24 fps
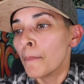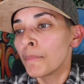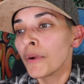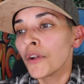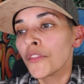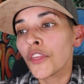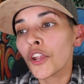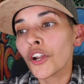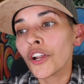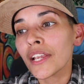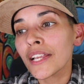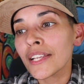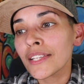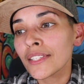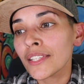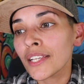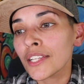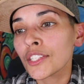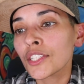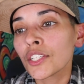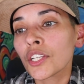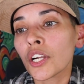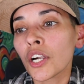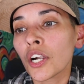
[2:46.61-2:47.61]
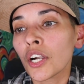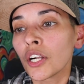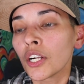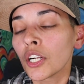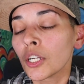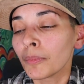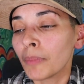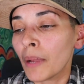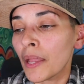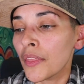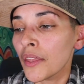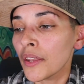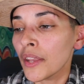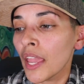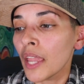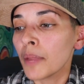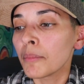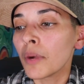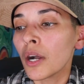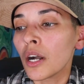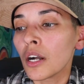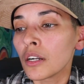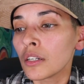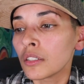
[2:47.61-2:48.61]
But there is this girl by the
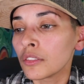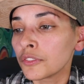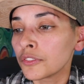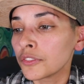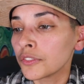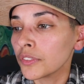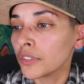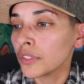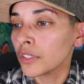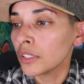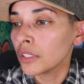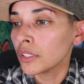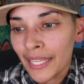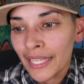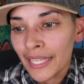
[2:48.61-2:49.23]
name of